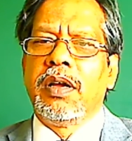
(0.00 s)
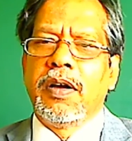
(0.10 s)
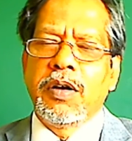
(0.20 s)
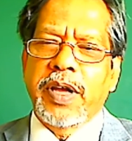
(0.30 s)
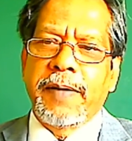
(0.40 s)

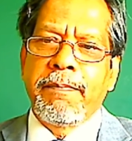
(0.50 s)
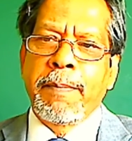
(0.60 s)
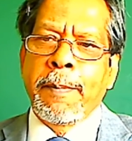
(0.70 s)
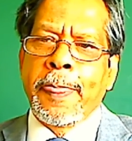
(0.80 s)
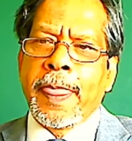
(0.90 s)
Okay,
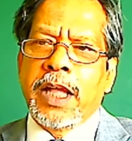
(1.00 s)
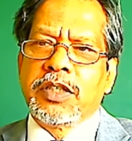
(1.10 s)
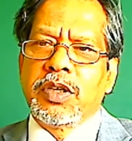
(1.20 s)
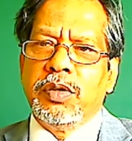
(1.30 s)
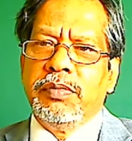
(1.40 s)

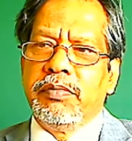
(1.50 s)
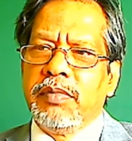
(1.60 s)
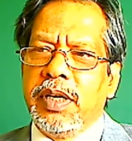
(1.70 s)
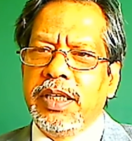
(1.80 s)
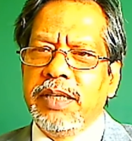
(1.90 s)
so
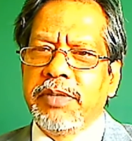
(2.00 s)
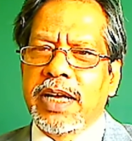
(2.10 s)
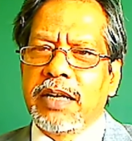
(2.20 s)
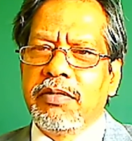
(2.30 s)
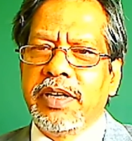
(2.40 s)
let them
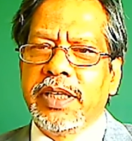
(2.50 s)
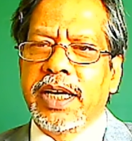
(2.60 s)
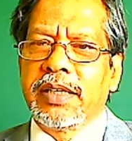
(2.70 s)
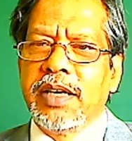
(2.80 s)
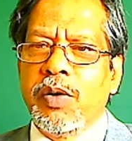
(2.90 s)
calculate
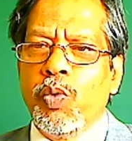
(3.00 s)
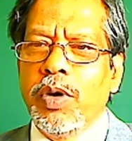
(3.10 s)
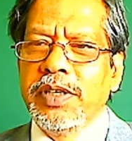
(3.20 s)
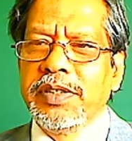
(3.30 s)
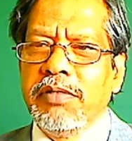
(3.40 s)
that. Now
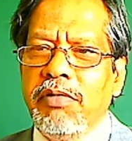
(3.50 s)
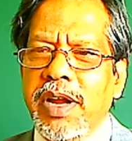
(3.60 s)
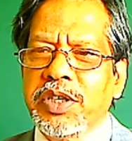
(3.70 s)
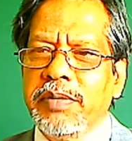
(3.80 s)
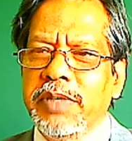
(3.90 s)
what is the
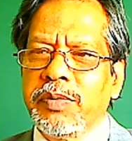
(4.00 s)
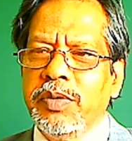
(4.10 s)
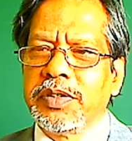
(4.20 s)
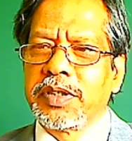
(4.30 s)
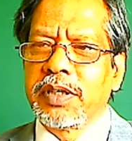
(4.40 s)
relation
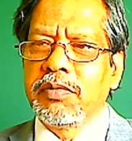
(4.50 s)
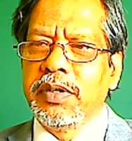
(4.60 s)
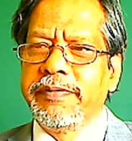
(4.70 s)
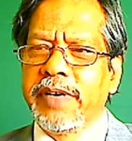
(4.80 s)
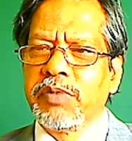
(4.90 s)
between
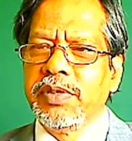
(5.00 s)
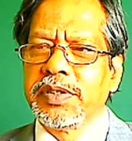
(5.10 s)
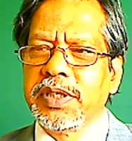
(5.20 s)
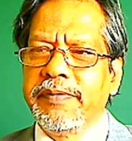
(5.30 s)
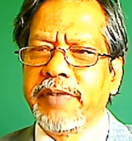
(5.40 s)
circular
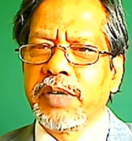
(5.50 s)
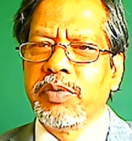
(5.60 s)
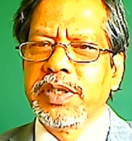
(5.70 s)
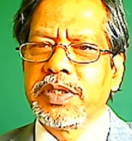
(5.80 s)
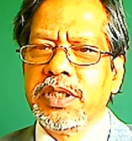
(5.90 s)

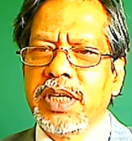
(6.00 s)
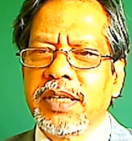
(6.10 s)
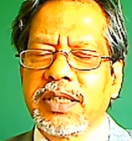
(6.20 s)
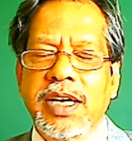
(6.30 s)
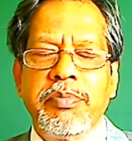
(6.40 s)
frequency,
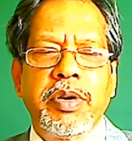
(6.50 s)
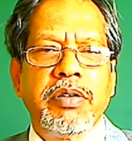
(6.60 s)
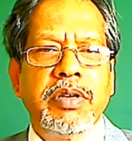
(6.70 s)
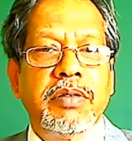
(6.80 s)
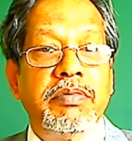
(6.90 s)
and time
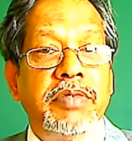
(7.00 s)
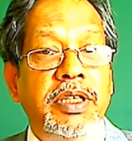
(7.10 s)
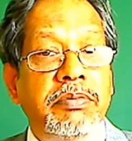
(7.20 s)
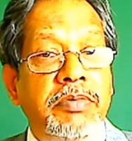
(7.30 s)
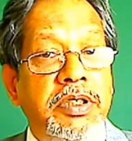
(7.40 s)
period?
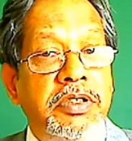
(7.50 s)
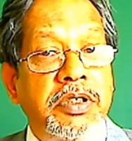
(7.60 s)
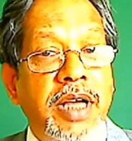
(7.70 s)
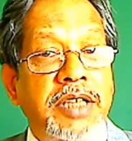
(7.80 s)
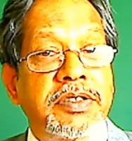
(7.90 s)
You
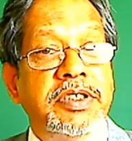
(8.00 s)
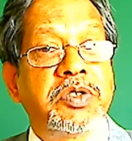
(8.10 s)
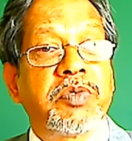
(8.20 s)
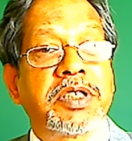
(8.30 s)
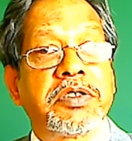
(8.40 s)
should ask these
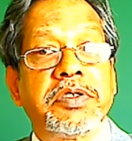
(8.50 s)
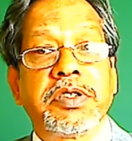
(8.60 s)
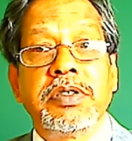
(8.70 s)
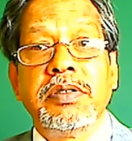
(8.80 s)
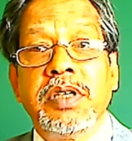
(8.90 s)
questions
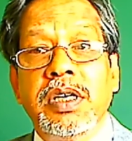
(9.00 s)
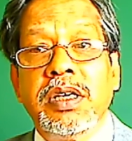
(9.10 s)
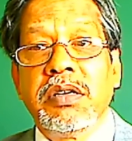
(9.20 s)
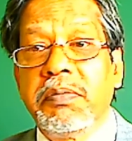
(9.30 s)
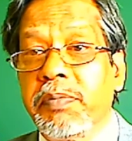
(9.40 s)
too,
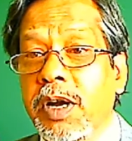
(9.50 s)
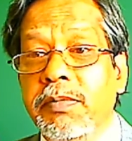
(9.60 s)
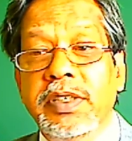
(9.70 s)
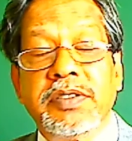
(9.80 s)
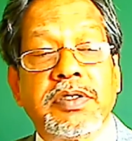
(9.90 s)

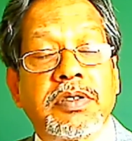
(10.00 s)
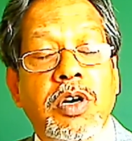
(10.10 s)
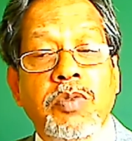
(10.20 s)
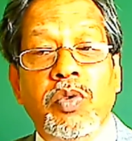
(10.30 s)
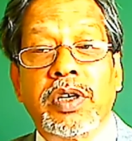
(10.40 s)
probably as
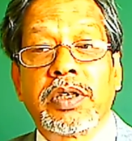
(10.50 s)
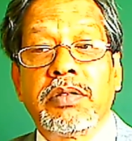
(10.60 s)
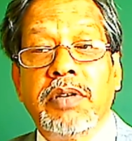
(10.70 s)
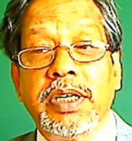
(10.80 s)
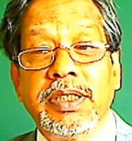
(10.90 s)
homework.
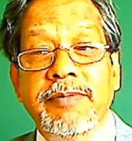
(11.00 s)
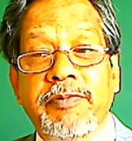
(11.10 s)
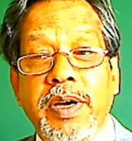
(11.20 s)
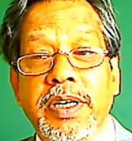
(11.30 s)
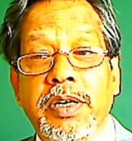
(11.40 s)
Let them
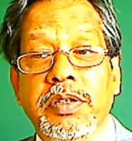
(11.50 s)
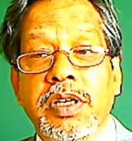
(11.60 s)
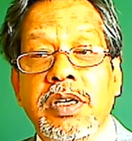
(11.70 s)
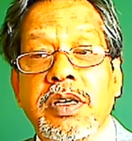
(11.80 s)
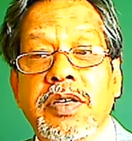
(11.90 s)
find out.
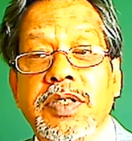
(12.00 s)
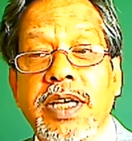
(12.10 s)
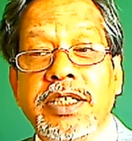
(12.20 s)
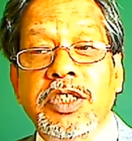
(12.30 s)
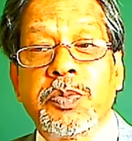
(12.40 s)

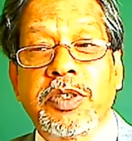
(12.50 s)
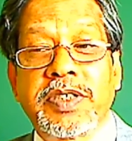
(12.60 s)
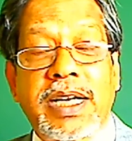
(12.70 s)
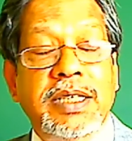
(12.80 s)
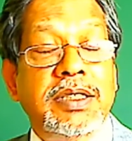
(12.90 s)
Cycles per
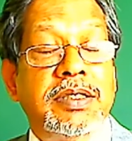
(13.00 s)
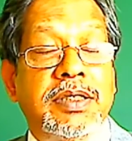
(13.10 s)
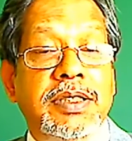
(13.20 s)
second is